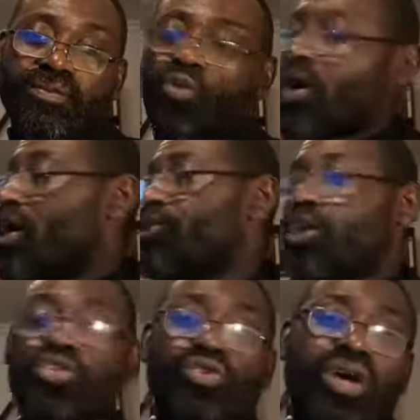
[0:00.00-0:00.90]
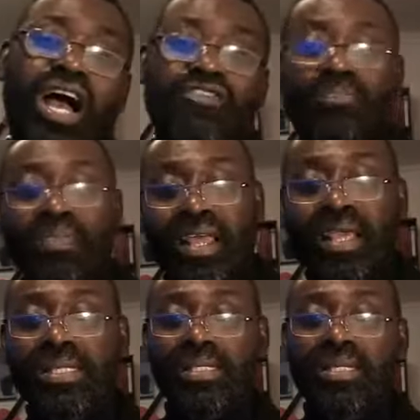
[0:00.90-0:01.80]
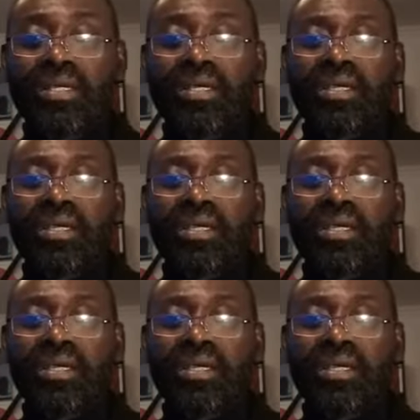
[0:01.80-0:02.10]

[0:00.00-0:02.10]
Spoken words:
Why don't you have a place?